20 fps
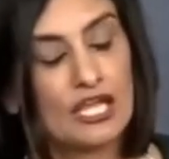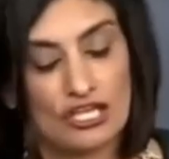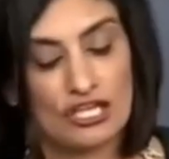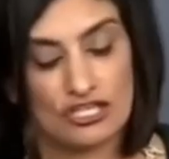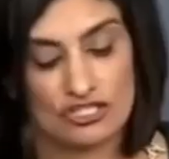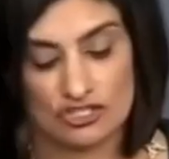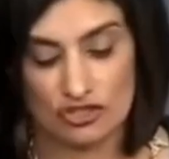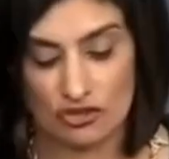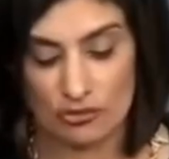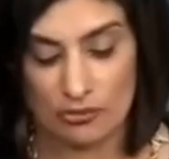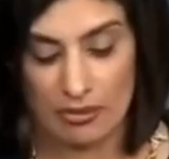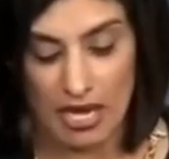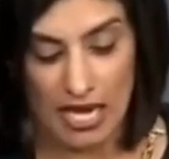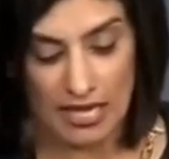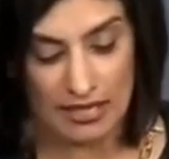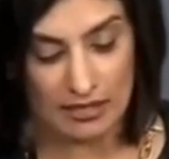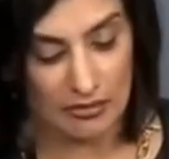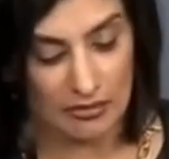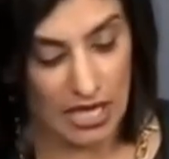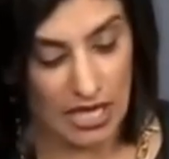So the
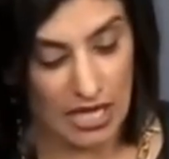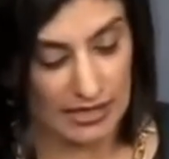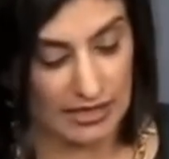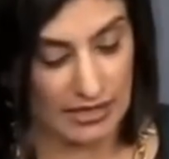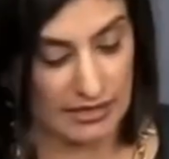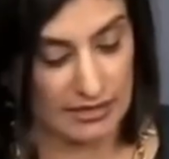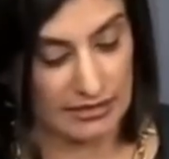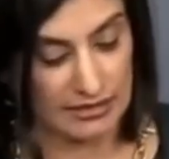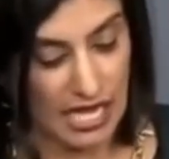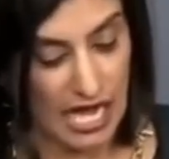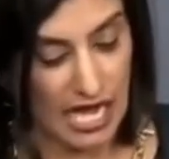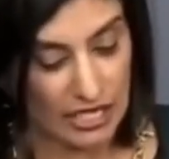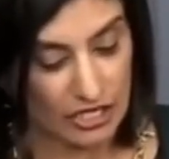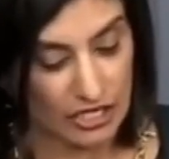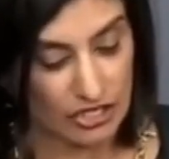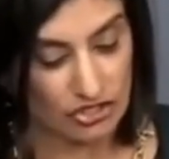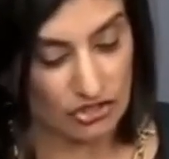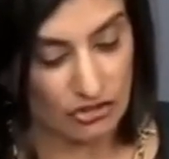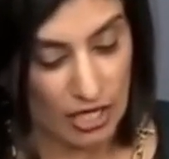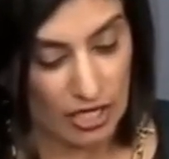bottom line is
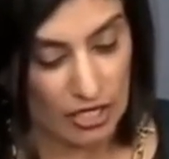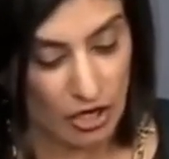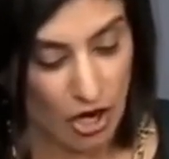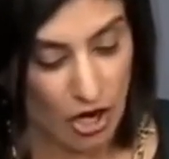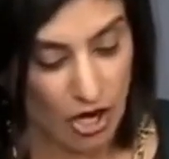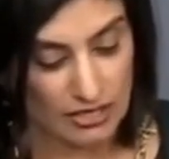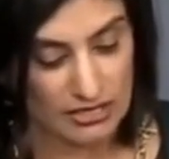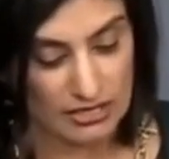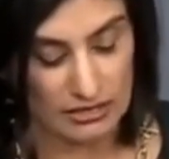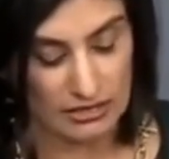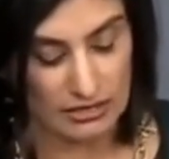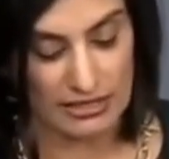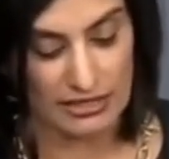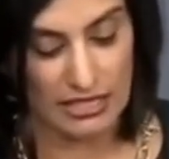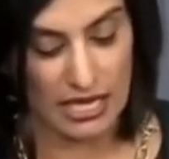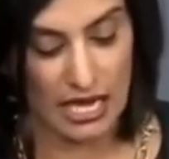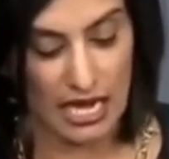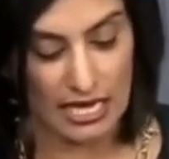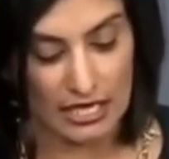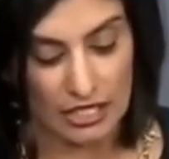higher drug costs lead to
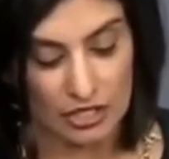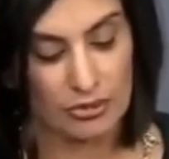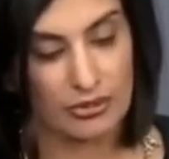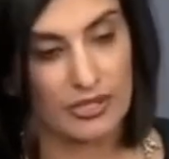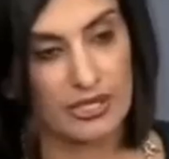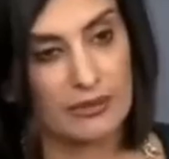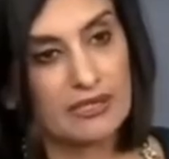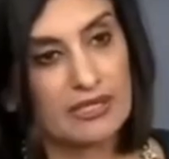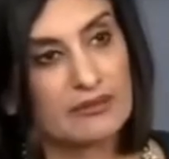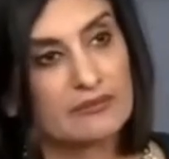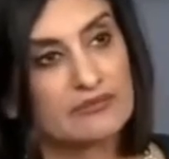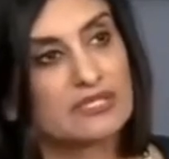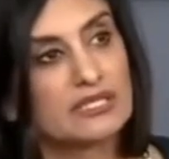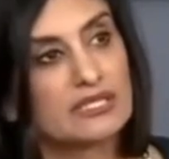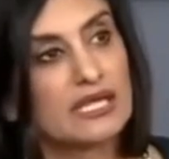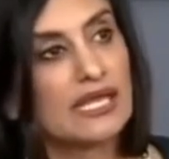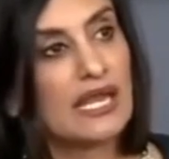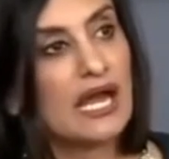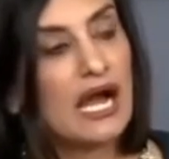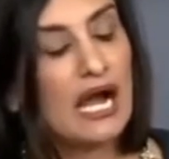higher premiums
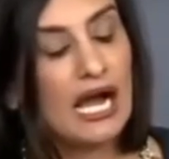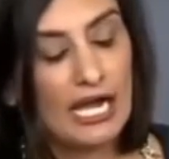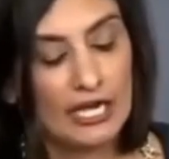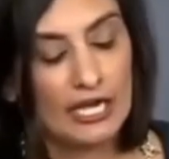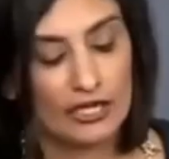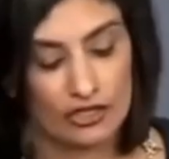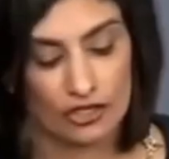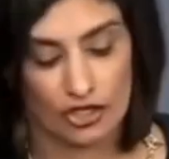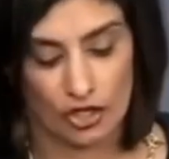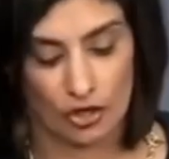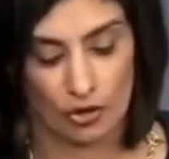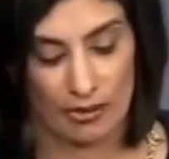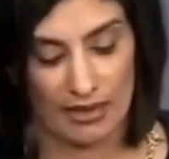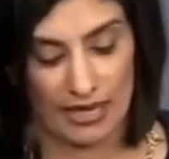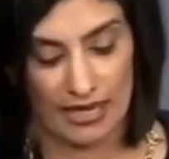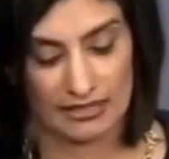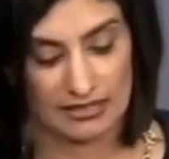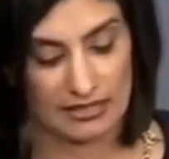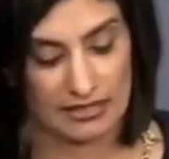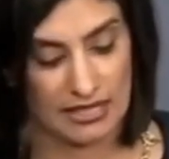and higher
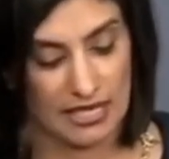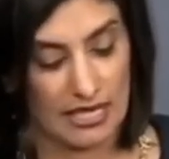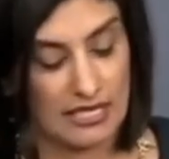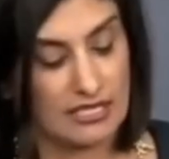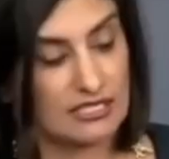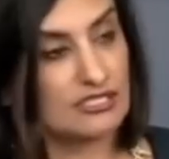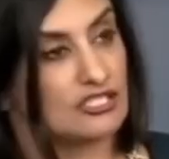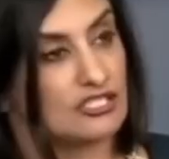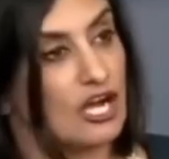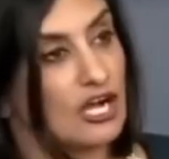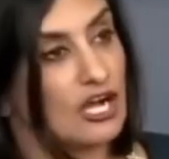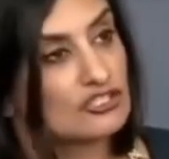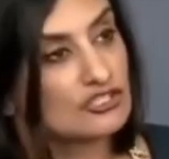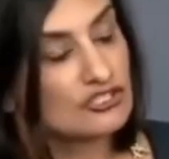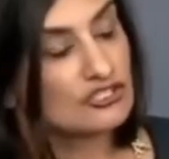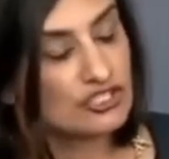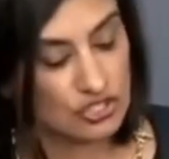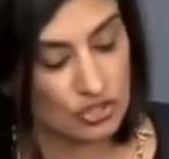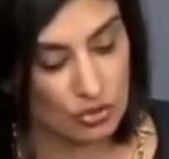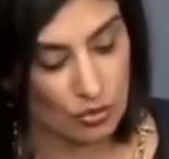copays.
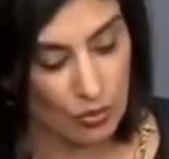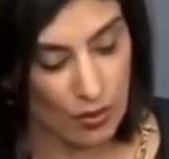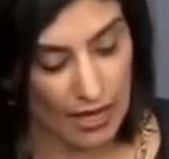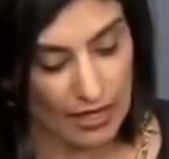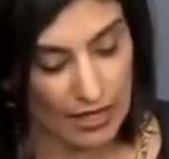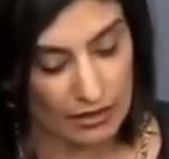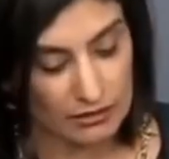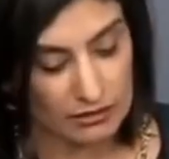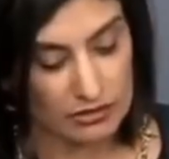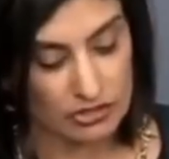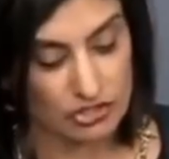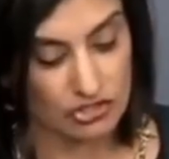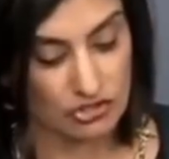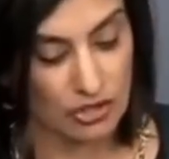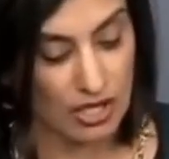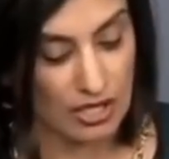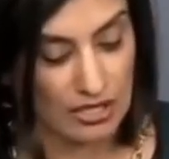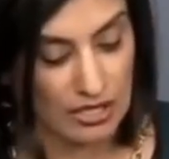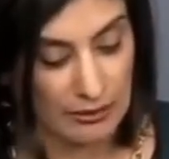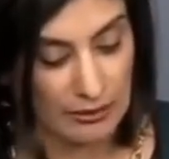Doctors do well,
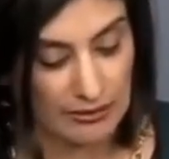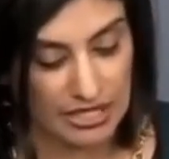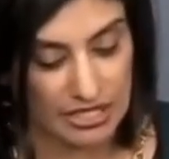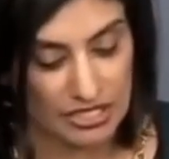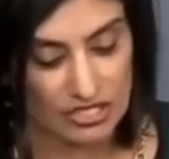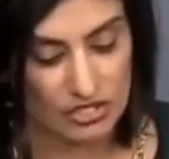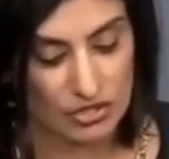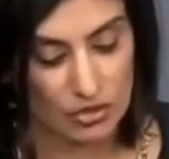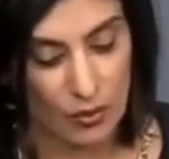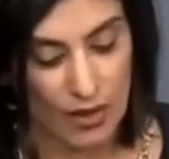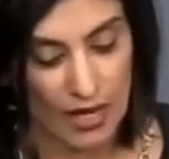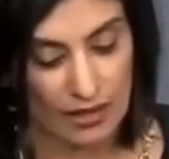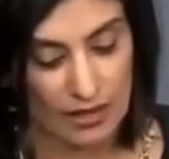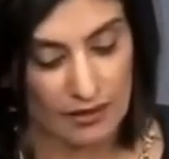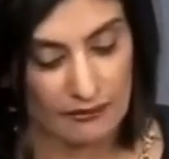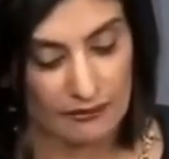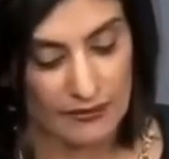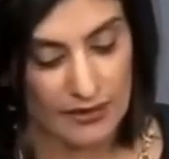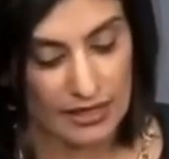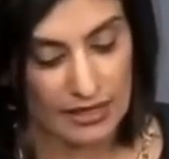drug companies do
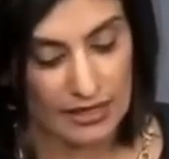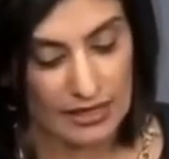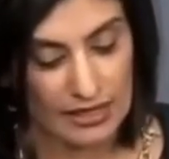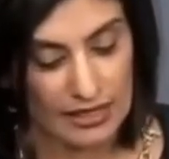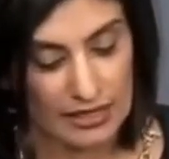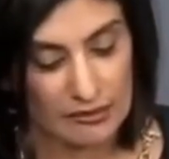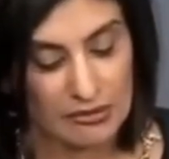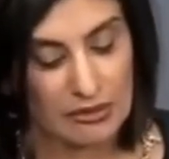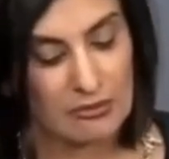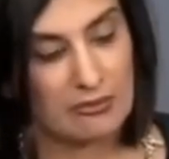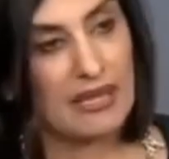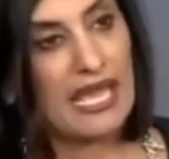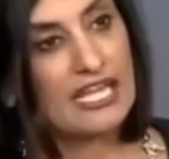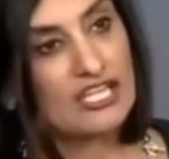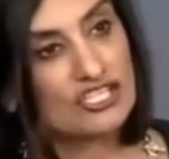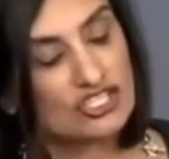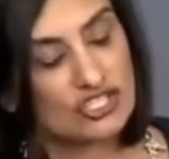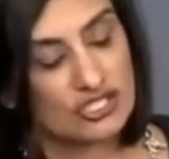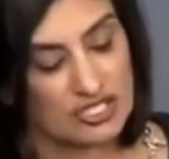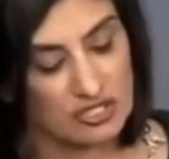well, but
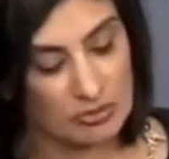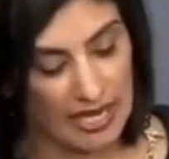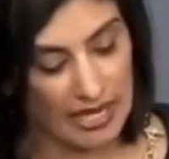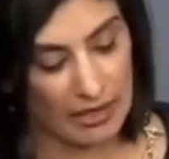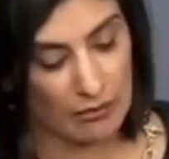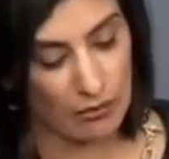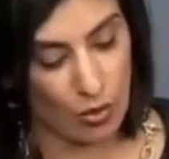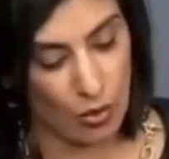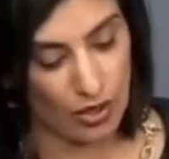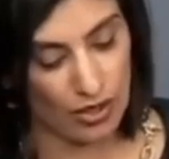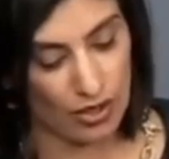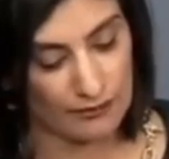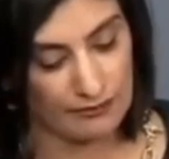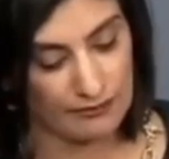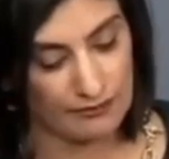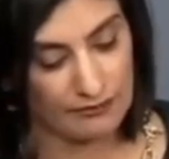patients pay more.